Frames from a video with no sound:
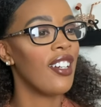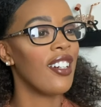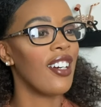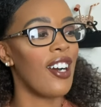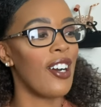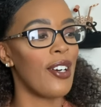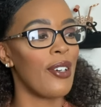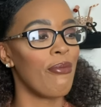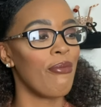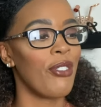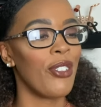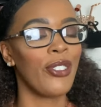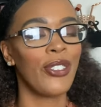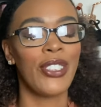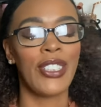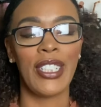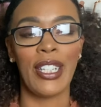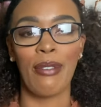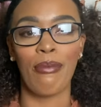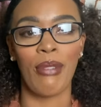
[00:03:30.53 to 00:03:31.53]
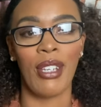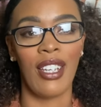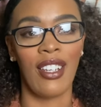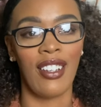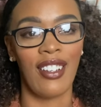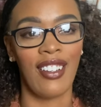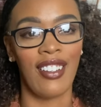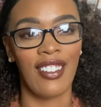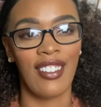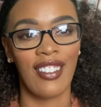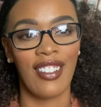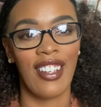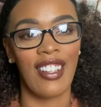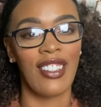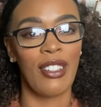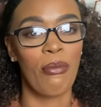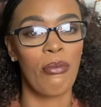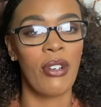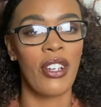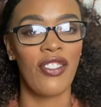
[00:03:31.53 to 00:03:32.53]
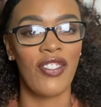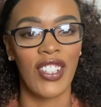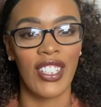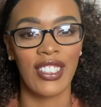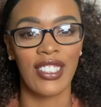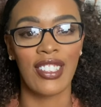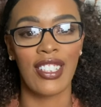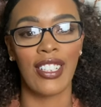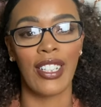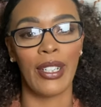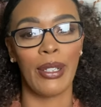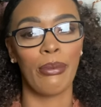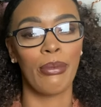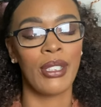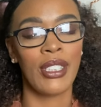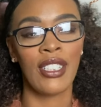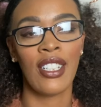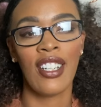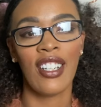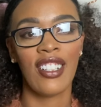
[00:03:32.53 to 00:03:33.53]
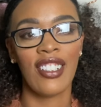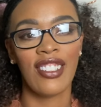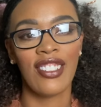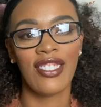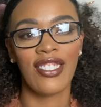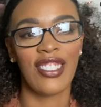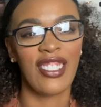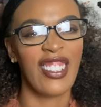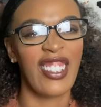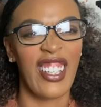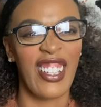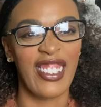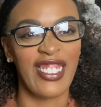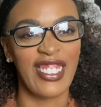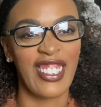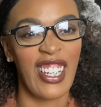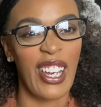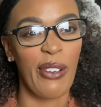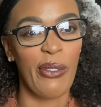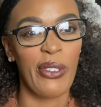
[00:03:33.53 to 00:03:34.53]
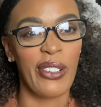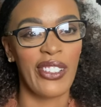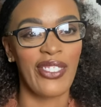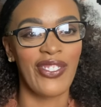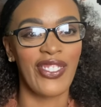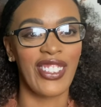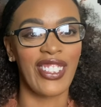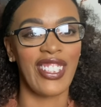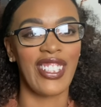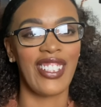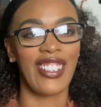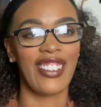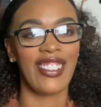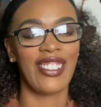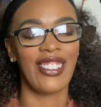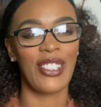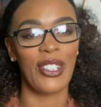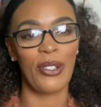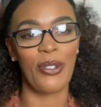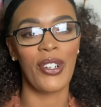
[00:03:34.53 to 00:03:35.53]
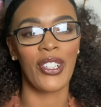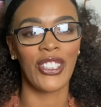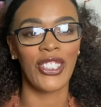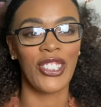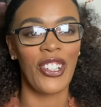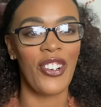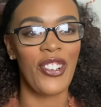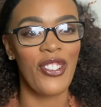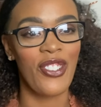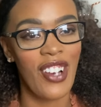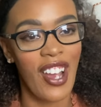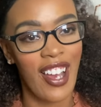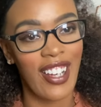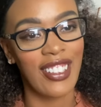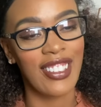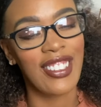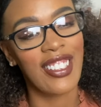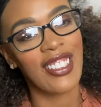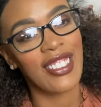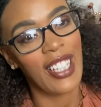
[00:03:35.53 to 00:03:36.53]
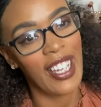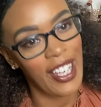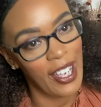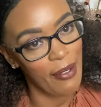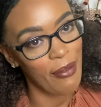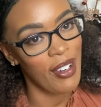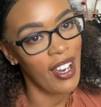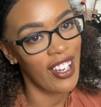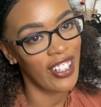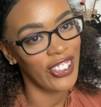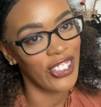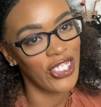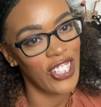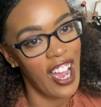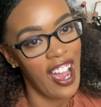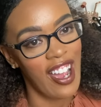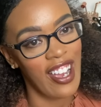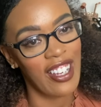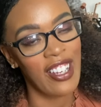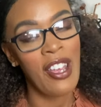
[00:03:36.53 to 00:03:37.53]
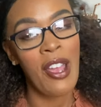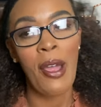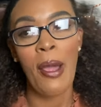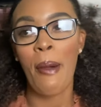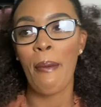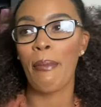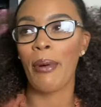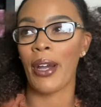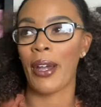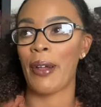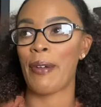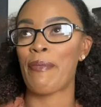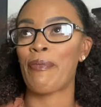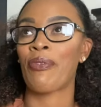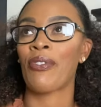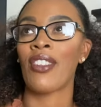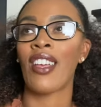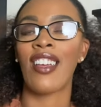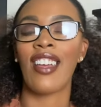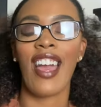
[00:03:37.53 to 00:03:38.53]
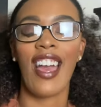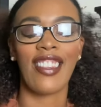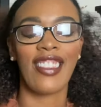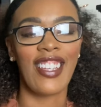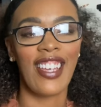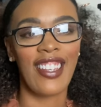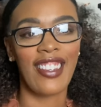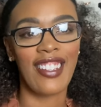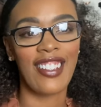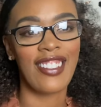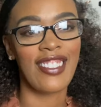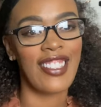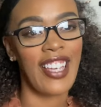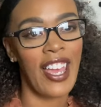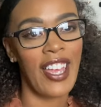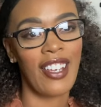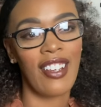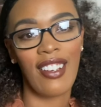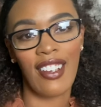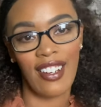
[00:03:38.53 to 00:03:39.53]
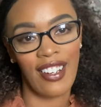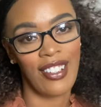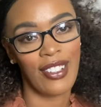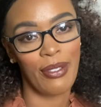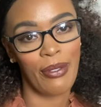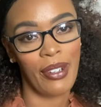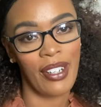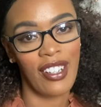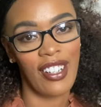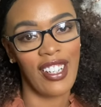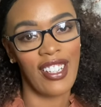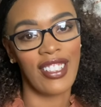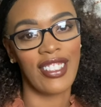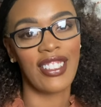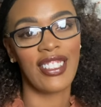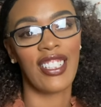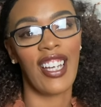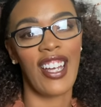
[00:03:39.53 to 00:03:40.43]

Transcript: You'll see me in the previous clips, just things that I wouldn't really do or show you guys, because I am kind of shy. But at the end of the day, it is what it is.